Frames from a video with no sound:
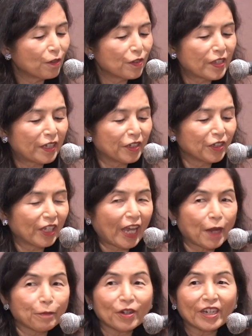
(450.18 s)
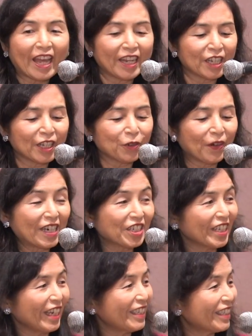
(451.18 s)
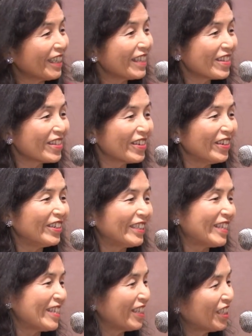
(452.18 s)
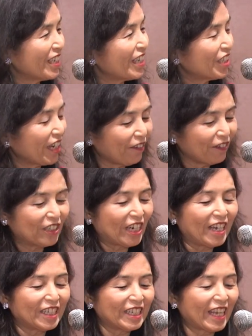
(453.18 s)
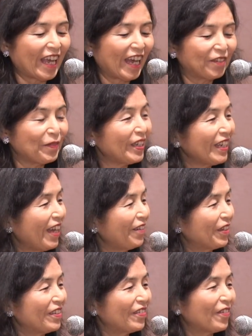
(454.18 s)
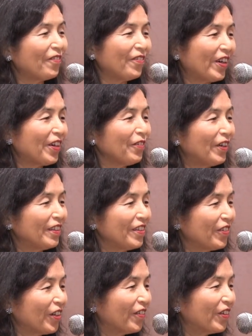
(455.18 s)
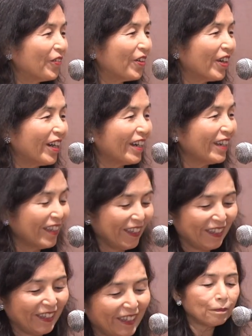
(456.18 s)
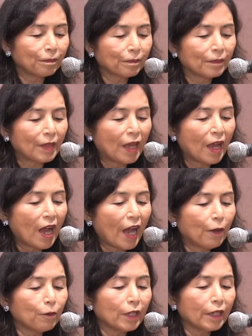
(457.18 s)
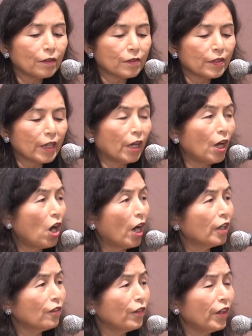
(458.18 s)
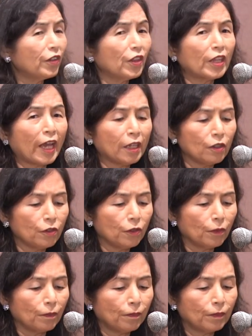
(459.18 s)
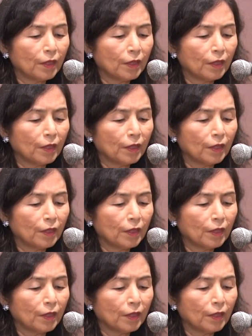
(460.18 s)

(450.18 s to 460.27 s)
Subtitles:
you, Senator Gabbard, and congratulations to Chef John Cadman. It was a very well-deserved award. I would like to say a heartfelt thank you